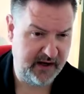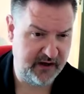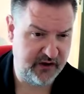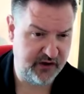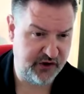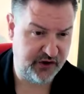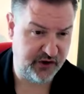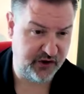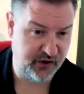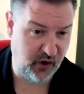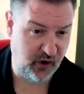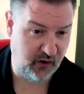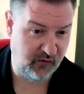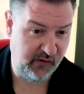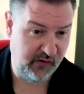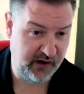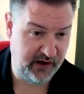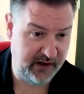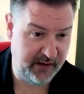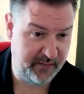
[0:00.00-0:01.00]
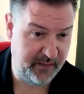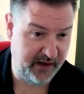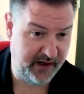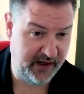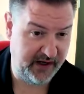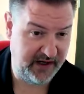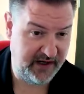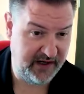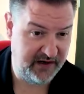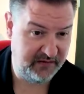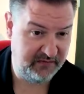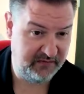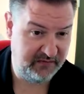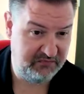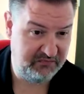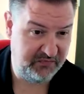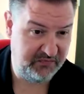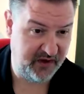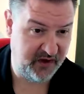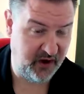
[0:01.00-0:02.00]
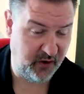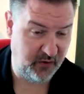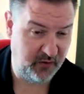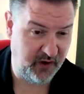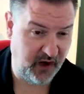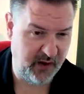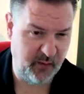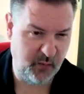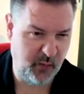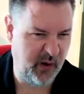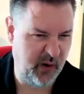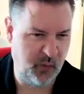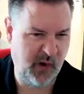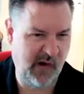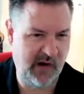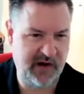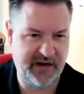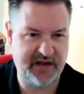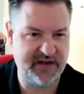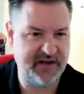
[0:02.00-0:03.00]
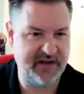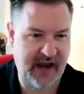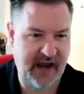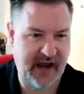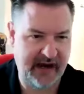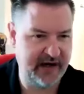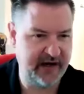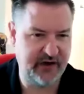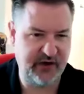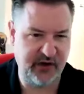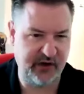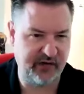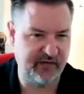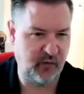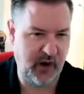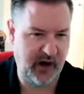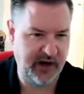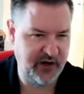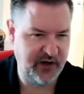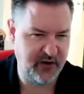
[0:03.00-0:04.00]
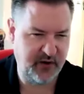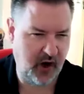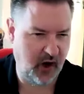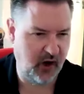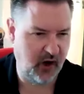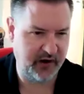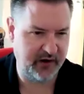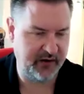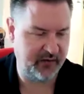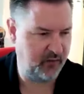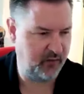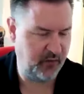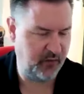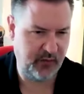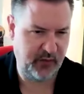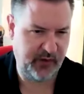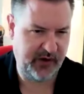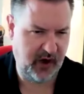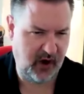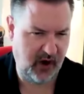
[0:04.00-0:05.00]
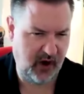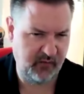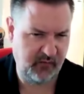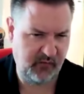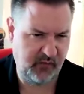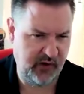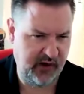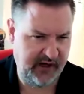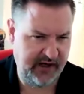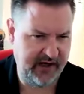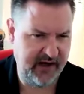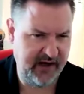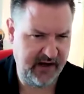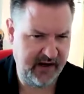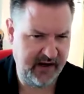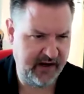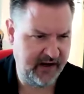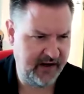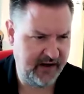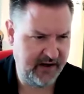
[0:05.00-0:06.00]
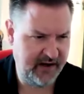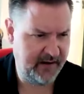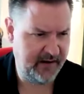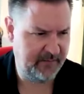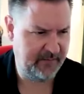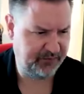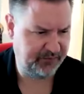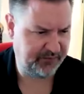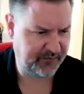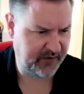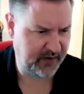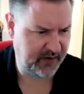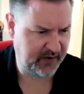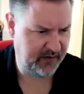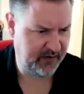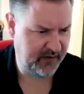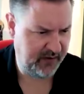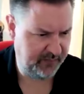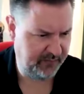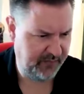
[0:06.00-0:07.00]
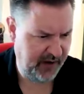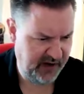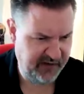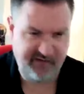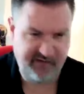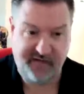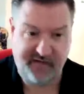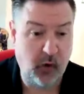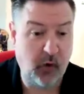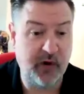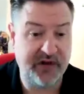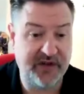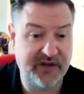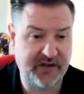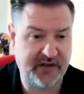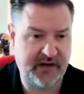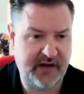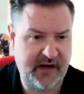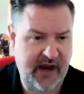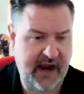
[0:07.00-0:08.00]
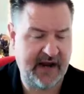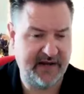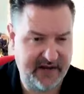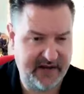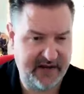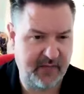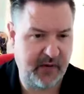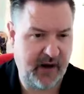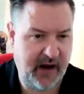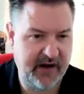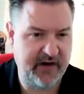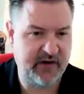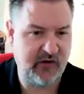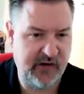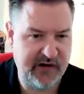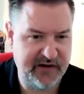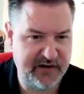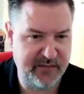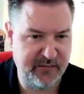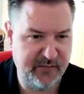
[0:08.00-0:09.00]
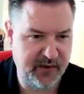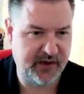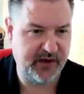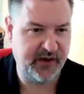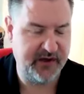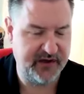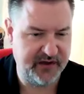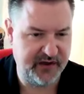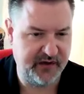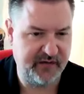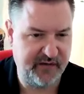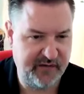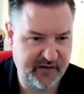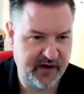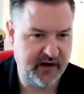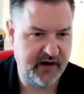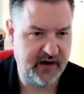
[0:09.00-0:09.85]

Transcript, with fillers: it should not really be you know like we're we're in this age of where you can't we can't really enforce anti-plagiarism because of